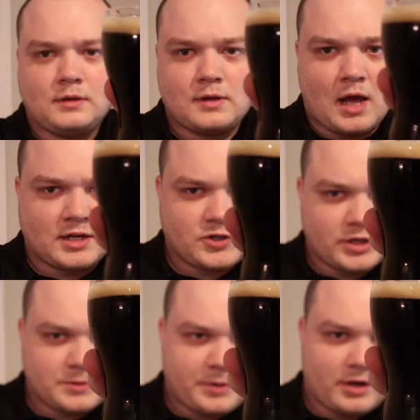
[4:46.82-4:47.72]
Not
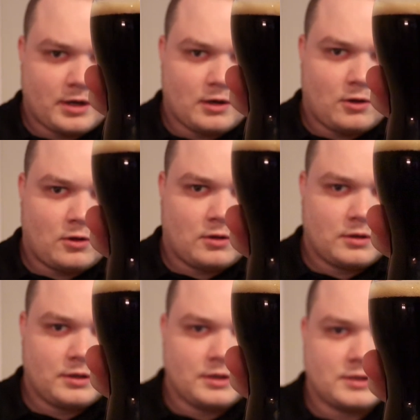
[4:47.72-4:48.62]
transparent at
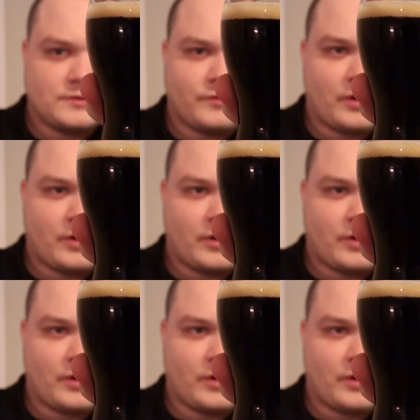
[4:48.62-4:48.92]
all. It is